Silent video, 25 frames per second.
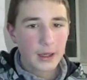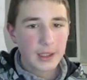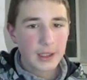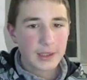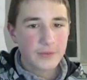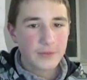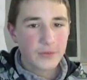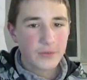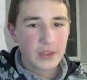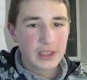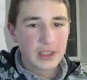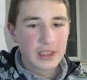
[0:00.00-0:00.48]

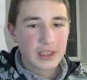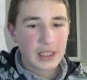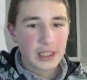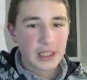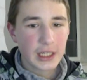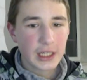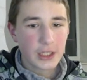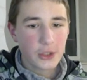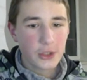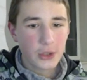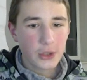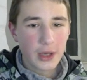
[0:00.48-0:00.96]
Feels like I
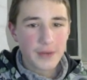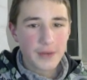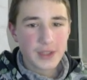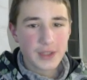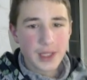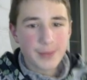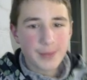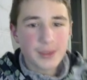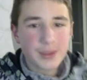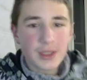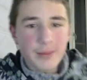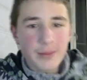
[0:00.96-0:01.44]
should have
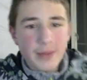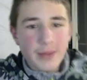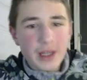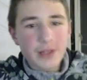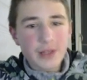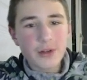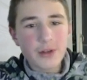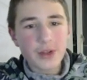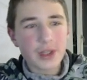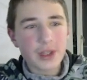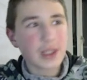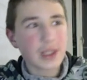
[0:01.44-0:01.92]
something, but I
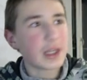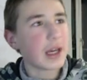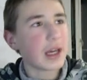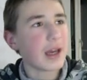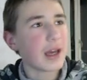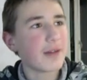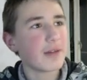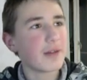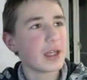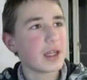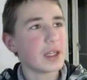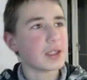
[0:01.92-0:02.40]
don't think I
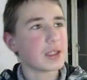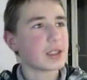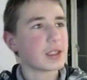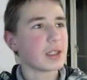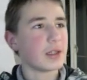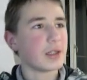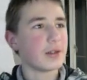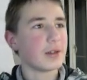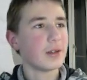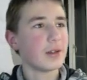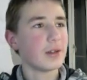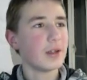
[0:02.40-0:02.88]
have
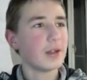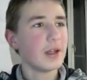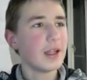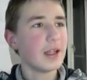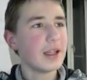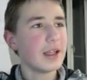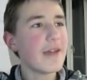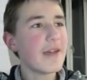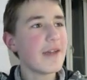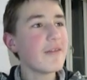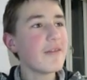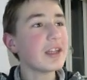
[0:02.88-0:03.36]
anything.
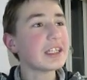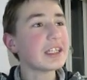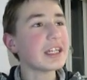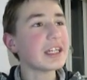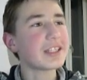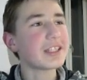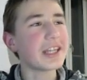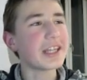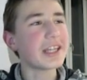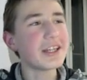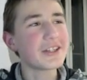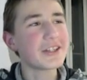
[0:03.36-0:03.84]

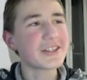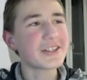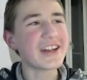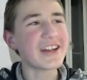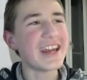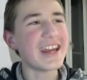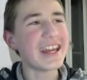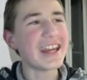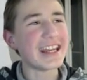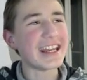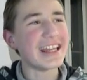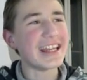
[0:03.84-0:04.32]
Levitation
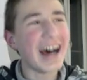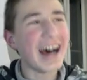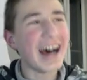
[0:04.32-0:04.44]
train!